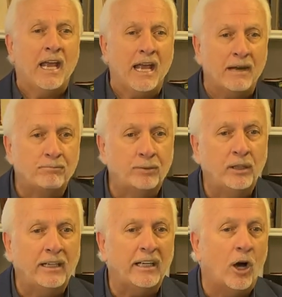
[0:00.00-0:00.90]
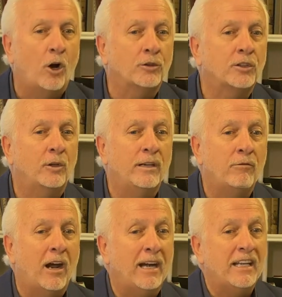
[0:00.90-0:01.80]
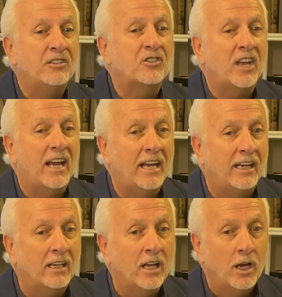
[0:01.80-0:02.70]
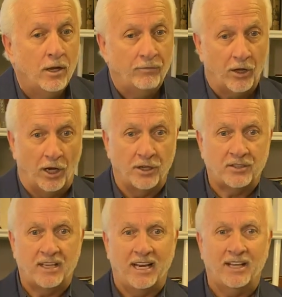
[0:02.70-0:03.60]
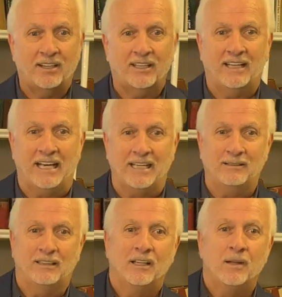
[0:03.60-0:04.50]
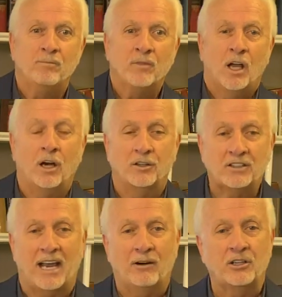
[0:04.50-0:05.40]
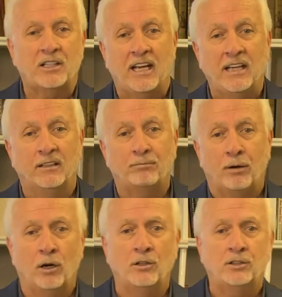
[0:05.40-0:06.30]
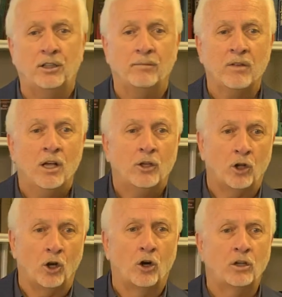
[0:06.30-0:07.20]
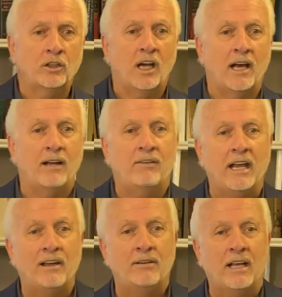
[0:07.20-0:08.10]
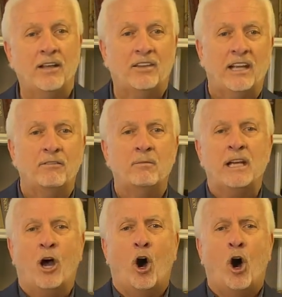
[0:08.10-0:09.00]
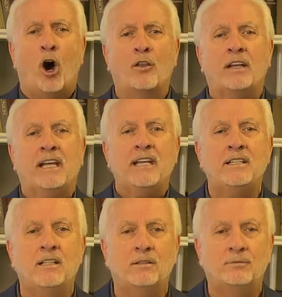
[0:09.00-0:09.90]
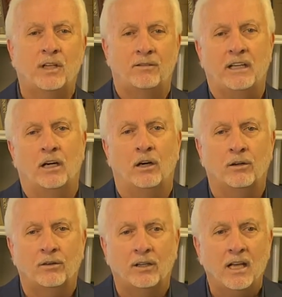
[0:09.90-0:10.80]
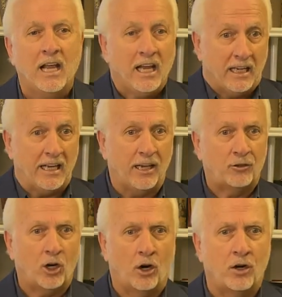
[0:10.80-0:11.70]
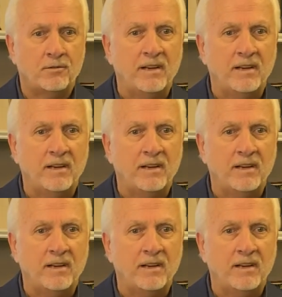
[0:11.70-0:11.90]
and put it also in writing, saying, thus saith Cyrus, king of Persia, the Lord God of heaven hath given me all the kingdoms of the earth, and he hath charged